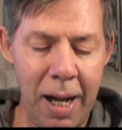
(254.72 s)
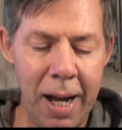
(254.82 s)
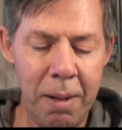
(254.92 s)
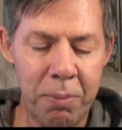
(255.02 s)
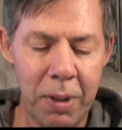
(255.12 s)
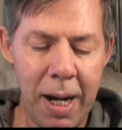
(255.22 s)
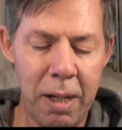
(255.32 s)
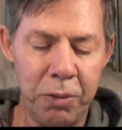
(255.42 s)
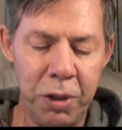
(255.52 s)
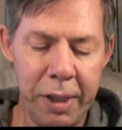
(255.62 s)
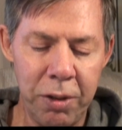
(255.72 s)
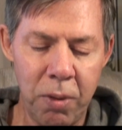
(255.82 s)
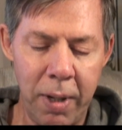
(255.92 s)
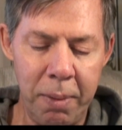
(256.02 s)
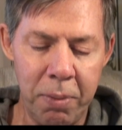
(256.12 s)
I am proud she is
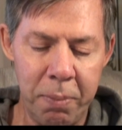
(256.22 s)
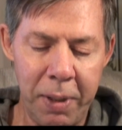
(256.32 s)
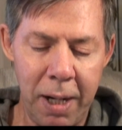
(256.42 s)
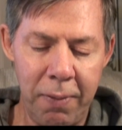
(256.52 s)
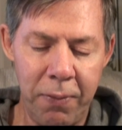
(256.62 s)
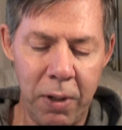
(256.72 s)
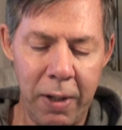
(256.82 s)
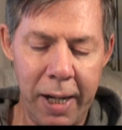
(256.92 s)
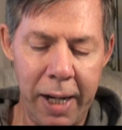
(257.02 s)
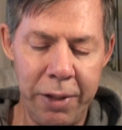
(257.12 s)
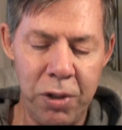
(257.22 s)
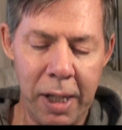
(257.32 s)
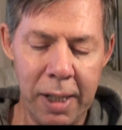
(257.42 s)
quite prepared for her age,